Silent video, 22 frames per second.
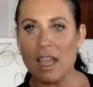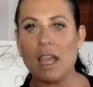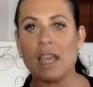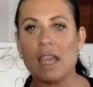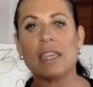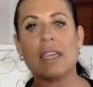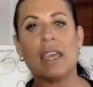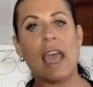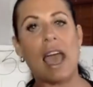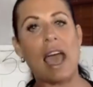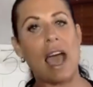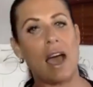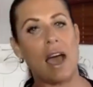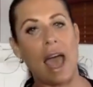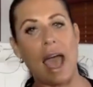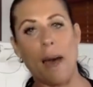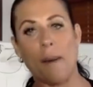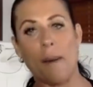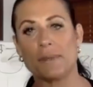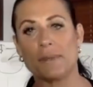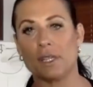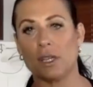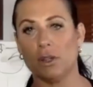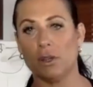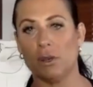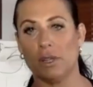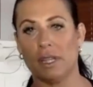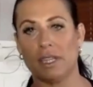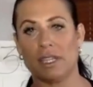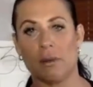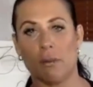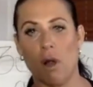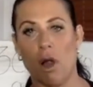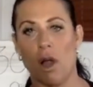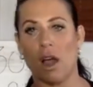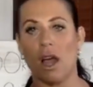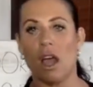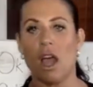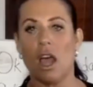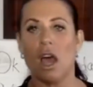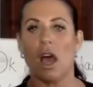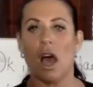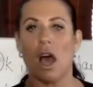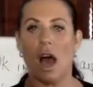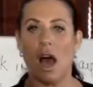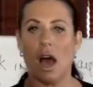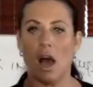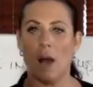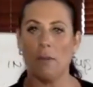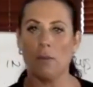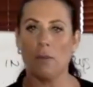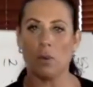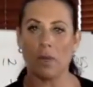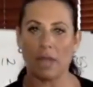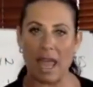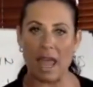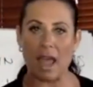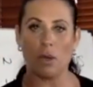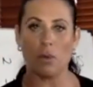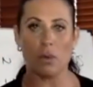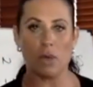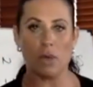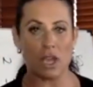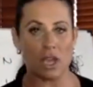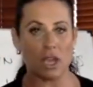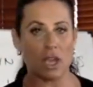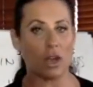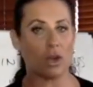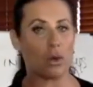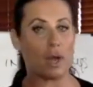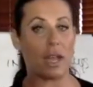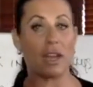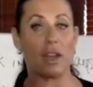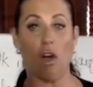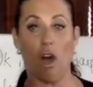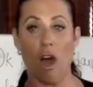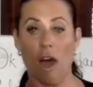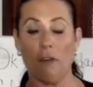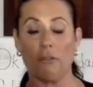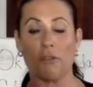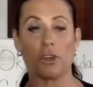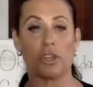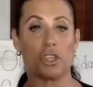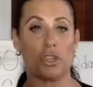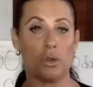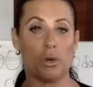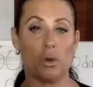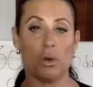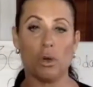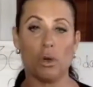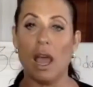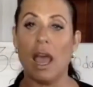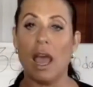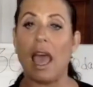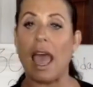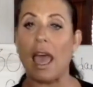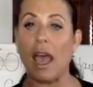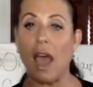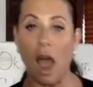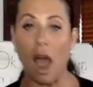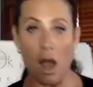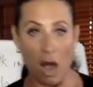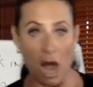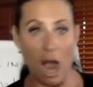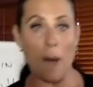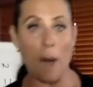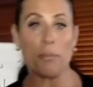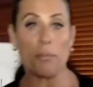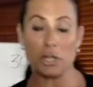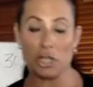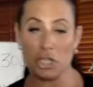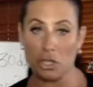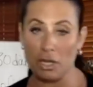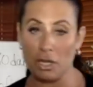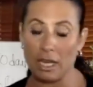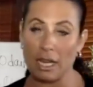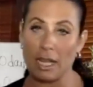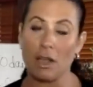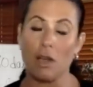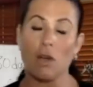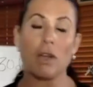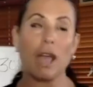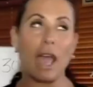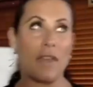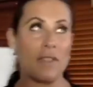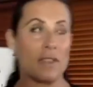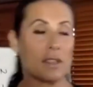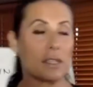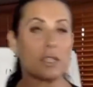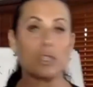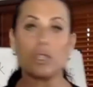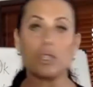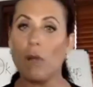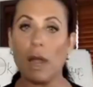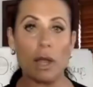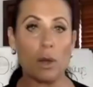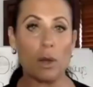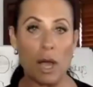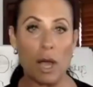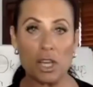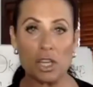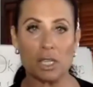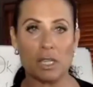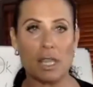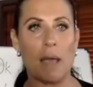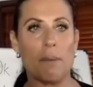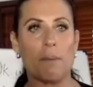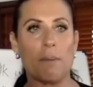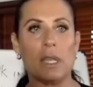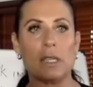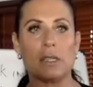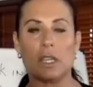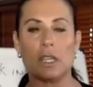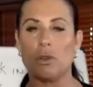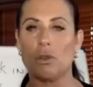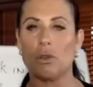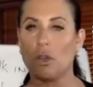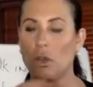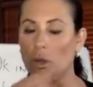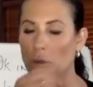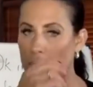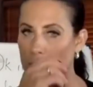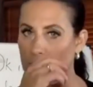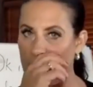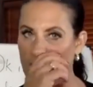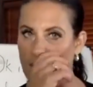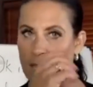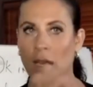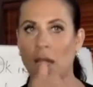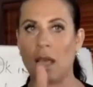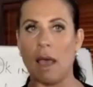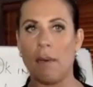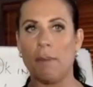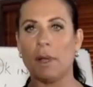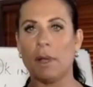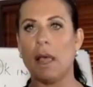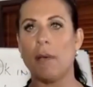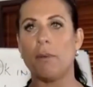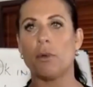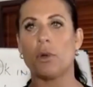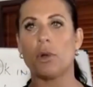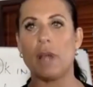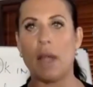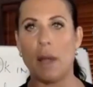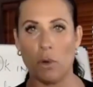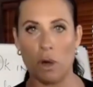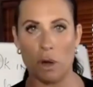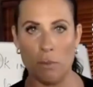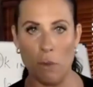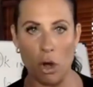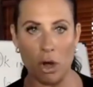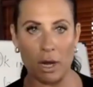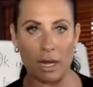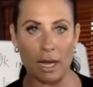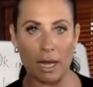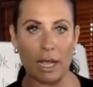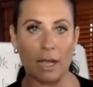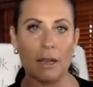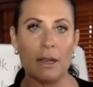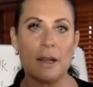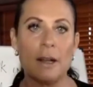Yeah, absolutely, Tamara. We can create an offer to our opportunity. Okay, this is a great question. That means that you could be in an MLM or network marketing.